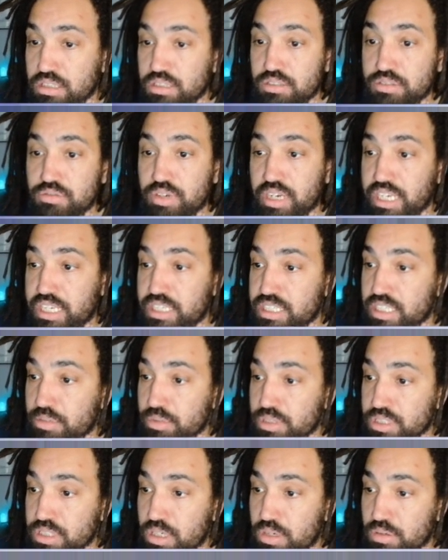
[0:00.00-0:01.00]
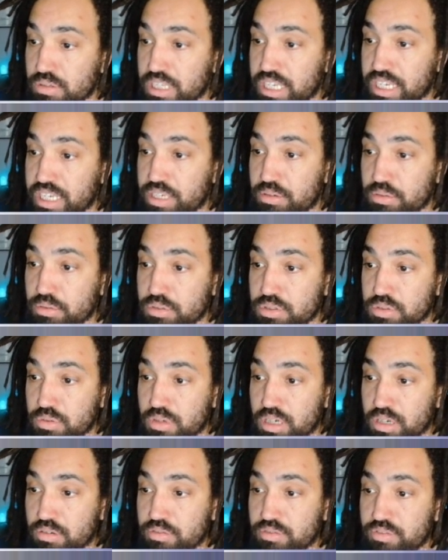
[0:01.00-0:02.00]
Great, and we're told that equals
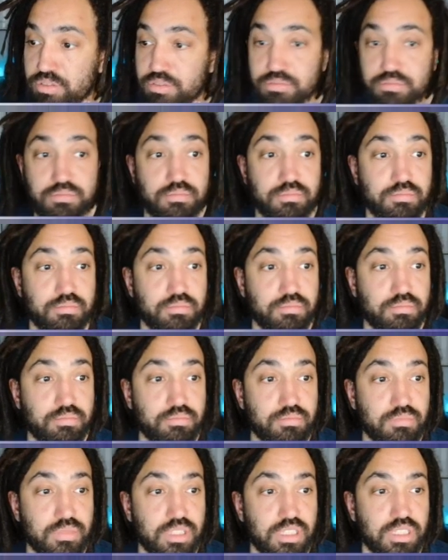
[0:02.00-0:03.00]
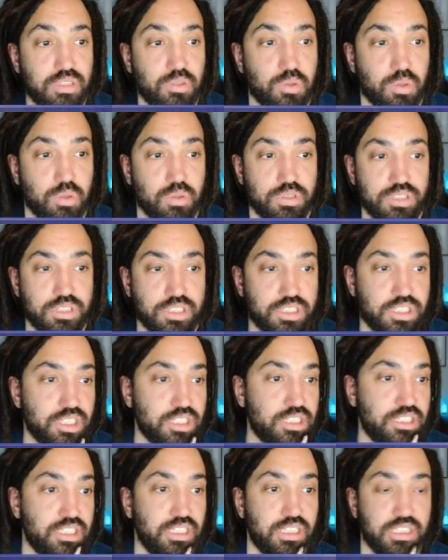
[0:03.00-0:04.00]
12. Oh,
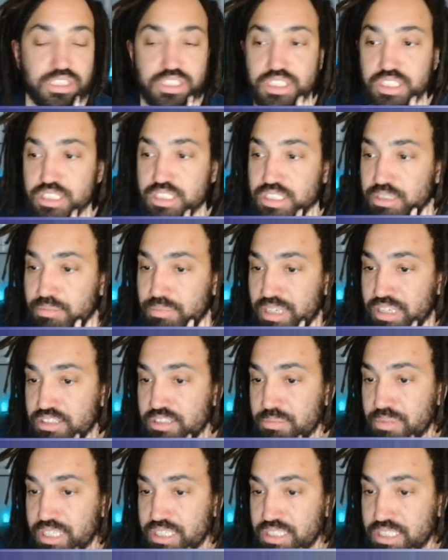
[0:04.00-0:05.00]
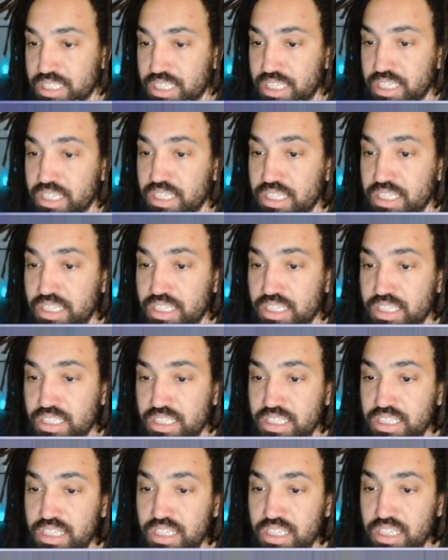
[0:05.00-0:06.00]
just in about space there.
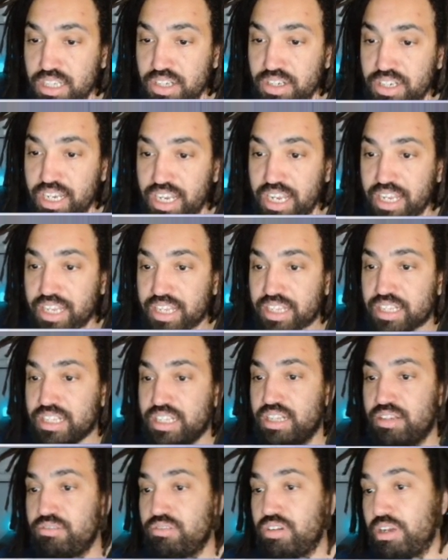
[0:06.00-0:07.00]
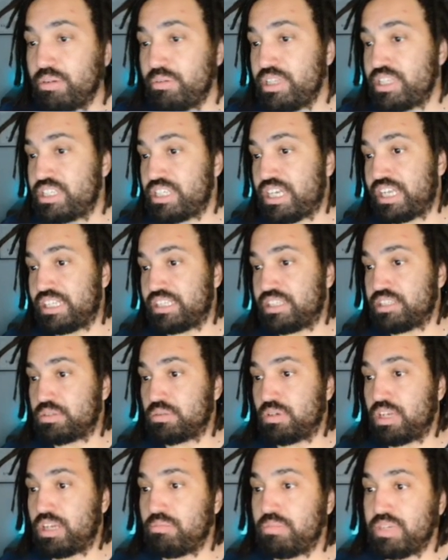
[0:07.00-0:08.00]
Okay, right, we need to add this all
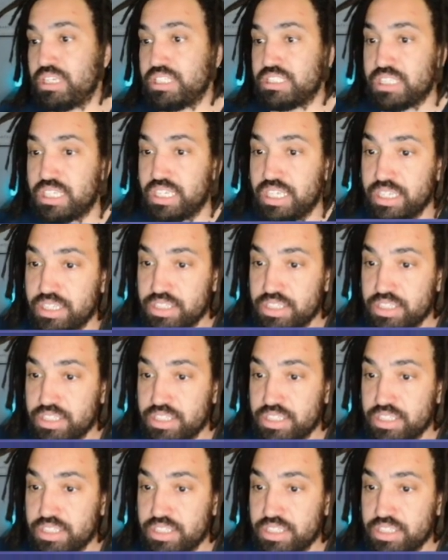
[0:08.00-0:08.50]
up basically.